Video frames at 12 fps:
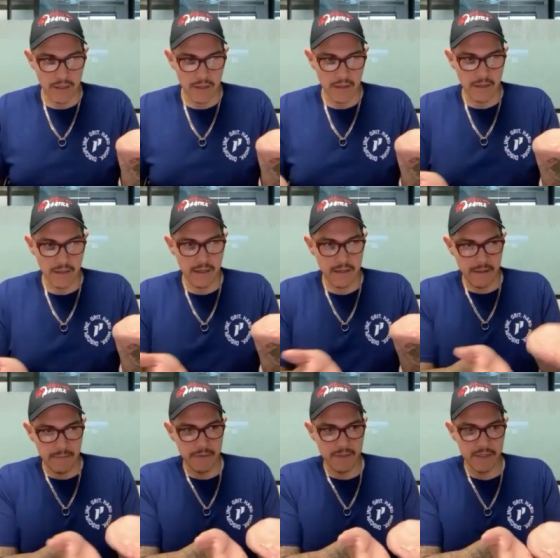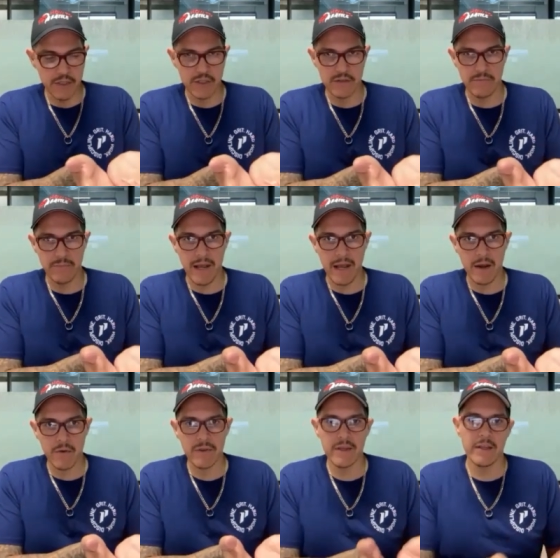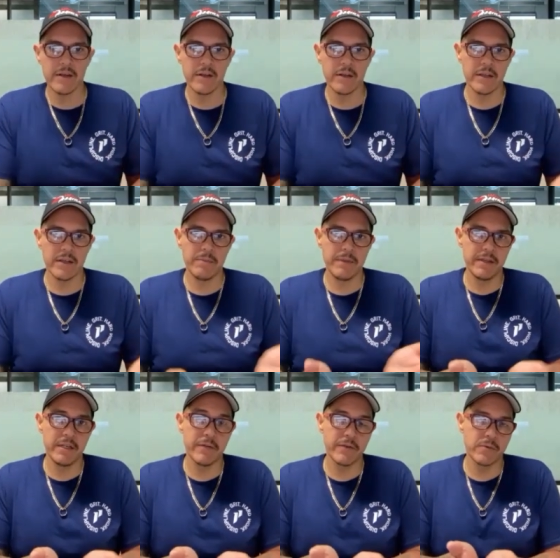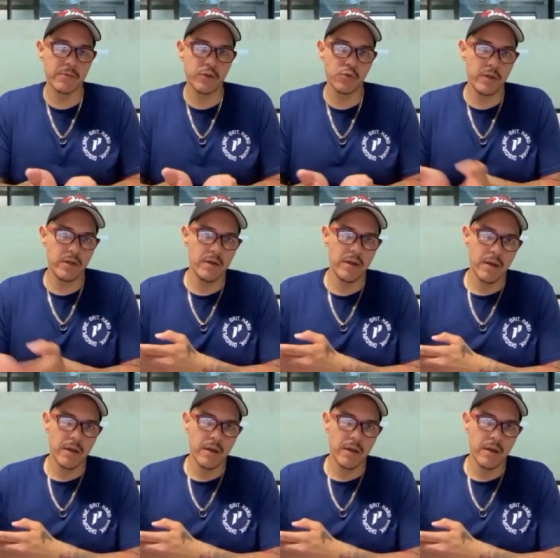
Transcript: in, in positions of power that, that could be the difference between